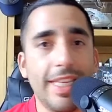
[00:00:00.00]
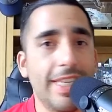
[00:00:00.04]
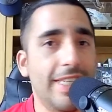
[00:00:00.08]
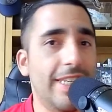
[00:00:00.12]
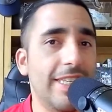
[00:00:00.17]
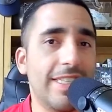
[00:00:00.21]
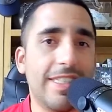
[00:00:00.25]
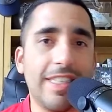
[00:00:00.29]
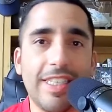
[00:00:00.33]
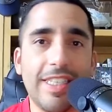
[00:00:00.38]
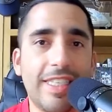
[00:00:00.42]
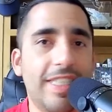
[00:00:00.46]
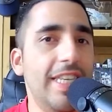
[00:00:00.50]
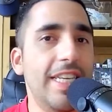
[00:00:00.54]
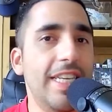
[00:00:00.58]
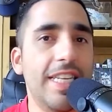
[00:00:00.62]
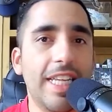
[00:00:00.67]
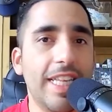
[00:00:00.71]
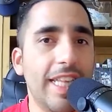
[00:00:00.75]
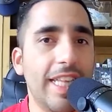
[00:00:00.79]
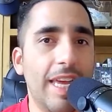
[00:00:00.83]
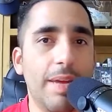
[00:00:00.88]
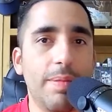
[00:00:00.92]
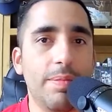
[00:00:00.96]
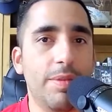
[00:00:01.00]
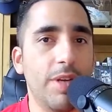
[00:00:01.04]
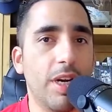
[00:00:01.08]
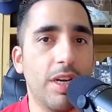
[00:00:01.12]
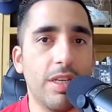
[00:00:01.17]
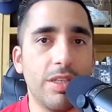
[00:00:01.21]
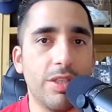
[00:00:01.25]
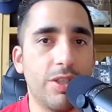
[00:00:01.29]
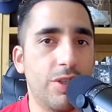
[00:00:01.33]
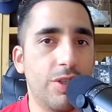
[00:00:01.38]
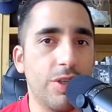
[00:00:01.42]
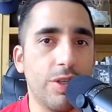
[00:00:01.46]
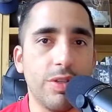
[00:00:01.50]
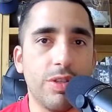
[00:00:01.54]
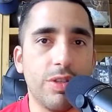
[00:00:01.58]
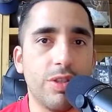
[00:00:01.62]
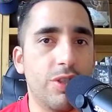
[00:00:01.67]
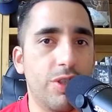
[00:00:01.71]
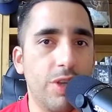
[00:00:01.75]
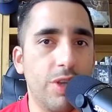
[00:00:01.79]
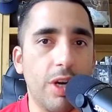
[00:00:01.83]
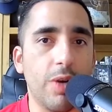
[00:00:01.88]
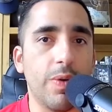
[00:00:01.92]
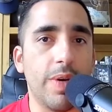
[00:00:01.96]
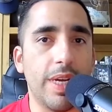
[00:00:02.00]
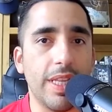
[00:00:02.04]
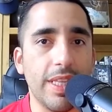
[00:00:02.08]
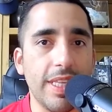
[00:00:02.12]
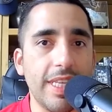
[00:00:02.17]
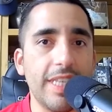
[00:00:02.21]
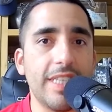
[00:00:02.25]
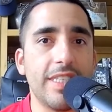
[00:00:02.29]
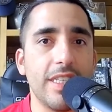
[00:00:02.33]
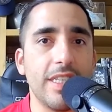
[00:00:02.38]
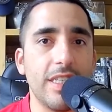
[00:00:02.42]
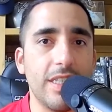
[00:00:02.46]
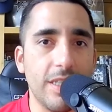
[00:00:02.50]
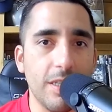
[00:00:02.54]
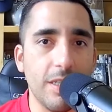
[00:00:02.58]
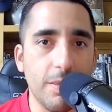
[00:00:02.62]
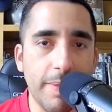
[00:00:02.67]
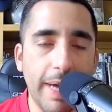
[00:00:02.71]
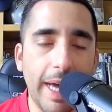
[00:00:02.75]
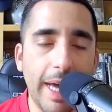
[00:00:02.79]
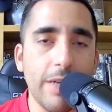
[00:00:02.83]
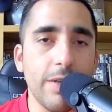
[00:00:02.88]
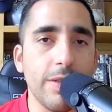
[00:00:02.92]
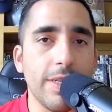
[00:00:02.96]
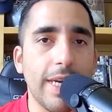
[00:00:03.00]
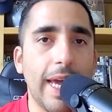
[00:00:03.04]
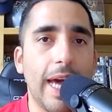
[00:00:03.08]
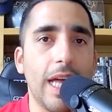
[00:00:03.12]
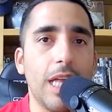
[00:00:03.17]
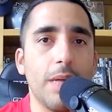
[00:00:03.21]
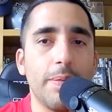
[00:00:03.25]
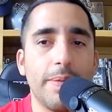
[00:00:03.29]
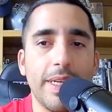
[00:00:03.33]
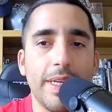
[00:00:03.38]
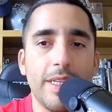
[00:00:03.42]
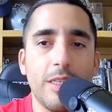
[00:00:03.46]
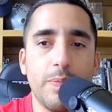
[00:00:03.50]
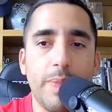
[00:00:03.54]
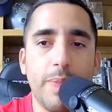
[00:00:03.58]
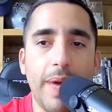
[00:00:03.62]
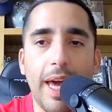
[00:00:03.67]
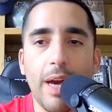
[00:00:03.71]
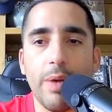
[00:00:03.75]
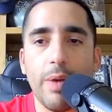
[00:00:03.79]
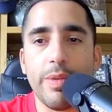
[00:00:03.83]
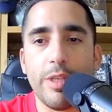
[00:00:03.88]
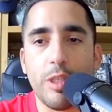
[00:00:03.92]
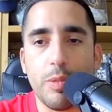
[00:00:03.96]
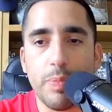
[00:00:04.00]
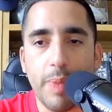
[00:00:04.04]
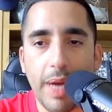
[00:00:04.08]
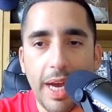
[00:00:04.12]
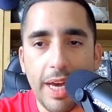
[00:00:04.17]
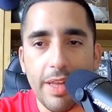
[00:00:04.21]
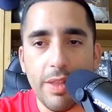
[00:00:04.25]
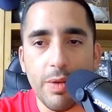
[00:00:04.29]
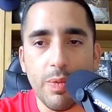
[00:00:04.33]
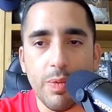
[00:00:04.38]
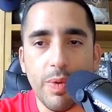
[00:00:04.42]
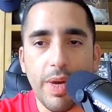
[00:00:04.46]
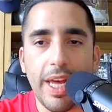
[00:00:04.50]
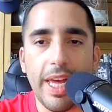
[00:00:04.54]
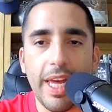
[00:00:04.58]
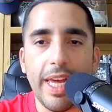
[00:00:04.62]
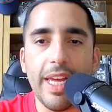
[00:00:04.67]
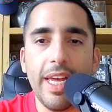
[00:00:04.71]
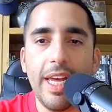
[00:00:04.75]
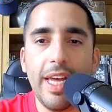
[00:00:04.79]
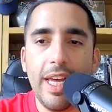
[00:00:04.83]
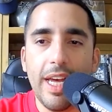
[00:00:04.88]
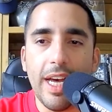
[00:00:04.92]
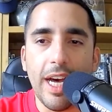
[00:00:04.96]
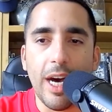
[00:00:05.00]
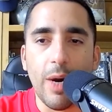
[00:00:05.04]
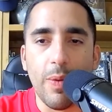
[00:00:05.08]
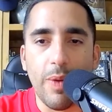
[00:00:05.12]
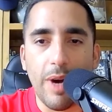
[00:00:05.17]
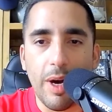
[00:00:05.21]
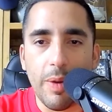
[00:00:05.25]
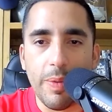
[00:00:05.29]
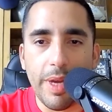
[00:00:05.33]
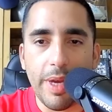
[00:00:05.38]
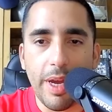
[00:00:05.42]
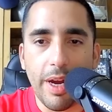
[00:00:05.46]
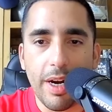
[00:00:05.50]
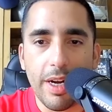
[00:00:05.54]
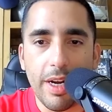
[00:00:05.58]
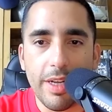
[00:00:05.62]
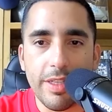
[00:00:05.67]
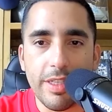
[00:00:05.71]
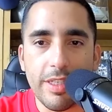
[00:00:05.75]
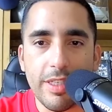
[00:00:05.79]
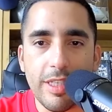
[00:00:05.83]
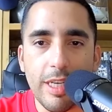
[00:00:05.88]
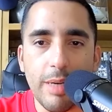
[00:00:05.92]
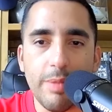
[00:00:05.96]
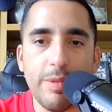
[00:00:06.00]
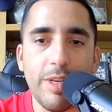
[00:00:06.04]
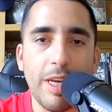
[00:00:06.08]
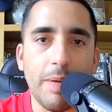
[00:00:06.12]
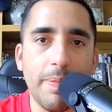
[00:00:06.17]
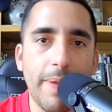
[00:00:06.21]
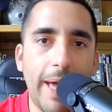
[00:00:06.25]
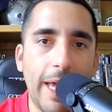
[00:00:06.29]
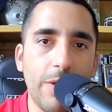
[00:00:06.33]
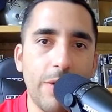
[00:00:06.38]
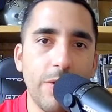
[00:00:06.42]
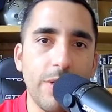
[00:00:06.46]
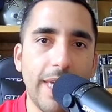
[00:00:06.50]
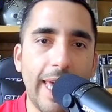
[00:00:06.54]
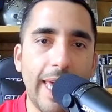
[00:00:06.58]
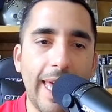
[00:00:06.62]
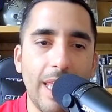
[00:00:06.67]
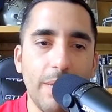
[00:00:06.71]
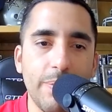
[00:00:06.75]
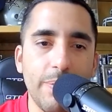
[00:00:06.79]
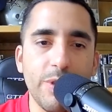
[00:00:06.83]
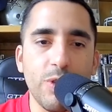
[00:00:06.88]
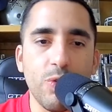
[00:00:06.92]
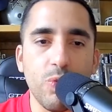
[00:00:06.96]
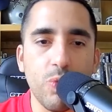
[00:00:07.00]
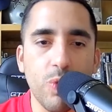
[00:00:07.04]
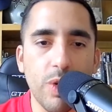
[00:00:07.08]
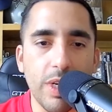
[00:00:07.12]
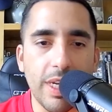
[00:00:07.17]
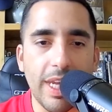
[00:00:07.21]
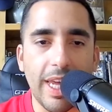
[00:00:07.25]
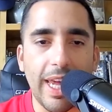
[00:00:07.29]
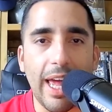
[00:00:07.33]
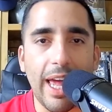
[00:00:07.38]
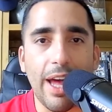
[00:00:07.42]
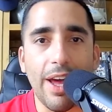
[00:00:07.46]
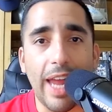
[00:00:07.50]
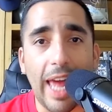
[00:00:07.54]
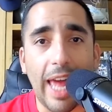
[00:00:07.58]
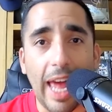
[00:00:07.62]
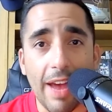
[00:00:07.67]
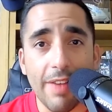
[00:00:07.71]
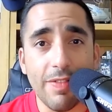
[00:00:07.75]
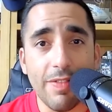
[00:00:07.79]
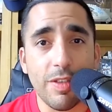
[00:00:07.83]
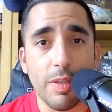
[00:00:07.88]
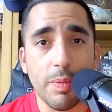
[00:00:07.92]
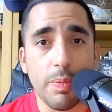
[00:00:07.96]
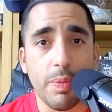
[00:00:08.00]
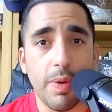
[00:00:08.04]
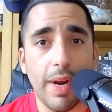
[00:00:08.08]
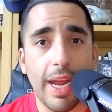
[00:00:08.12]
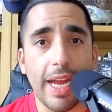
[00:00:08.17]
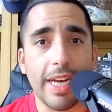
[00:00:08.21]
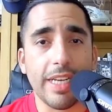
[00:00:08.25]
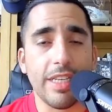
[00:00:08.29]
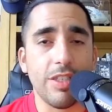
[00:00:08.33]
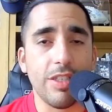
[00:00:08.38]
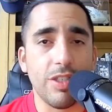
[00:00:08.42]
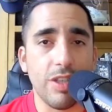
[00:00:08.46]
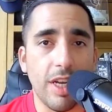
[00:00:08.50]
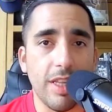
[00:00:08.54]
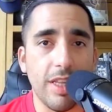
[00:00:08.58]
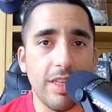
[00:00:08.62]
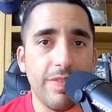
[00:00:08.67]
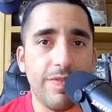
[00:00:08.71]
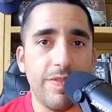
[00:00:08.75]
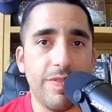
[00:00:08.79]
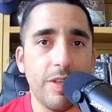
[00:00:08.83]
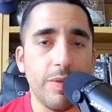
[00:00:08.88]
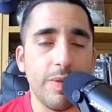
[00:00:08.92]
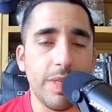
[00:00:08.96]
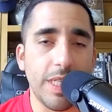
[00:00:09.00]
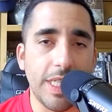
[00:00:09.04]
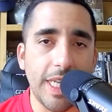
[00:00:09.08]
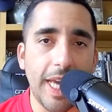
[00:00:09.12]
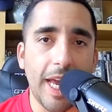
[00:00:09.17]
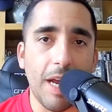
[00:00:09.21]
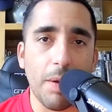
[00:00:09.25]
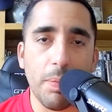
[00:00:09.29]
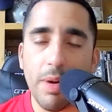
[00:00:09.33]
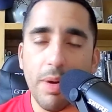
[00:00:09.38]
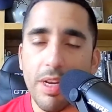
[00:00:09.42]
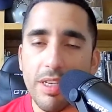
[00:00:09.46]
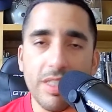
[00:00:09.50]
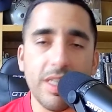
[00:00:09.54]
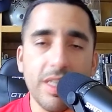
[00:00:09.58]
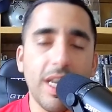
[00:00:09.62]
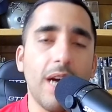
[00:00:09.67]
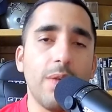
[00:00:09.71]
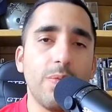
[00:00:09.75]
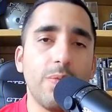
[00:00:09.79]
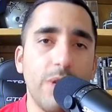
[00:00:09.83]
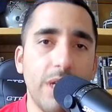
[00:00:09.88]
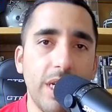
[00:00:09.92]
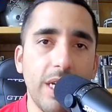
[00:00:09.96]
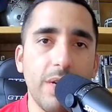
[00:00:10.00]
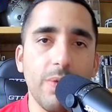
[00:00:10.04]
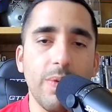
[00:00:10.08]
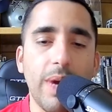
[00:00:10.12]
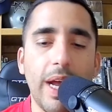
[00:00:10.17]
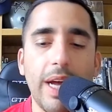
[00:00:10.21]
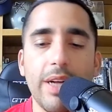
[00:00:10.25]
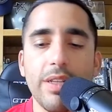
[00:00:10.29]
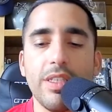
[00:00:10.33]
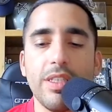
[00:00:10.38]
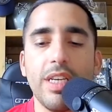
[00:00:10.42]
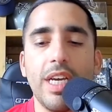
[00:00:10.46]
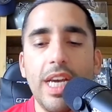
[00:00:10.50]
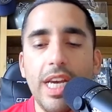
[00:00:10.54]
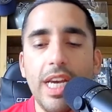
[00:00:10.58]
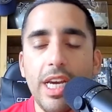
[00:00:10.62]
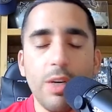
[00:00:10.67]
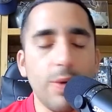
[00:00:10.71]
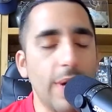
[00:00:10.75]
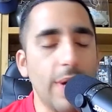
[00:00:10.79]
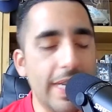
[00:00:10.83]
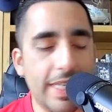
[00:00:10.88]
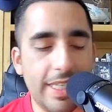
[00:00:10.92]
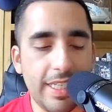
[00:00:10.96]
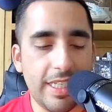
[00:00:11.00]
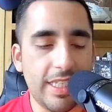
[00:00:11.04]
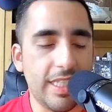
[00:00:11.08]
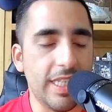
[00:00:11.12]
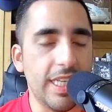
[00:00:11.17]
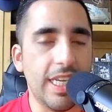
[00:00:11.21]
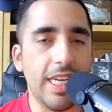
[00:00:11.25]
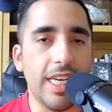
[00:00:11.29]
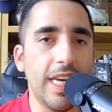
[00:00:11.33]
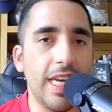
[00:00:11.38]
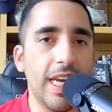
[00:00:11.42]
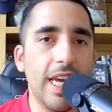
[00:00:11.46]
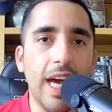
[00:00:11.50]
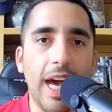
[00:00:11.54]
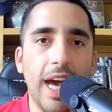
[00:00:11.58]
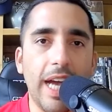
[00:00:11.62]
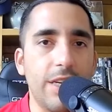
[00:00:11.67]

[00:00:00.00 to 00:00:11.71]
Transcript: This is the CeeDee Lamb Dalton Schultz show, at least until Michael Gallup gets back, which, by the way, while we are on the subject, Michael Gallup was working out after practice on the field with Dak Prescott running routes. Great to see.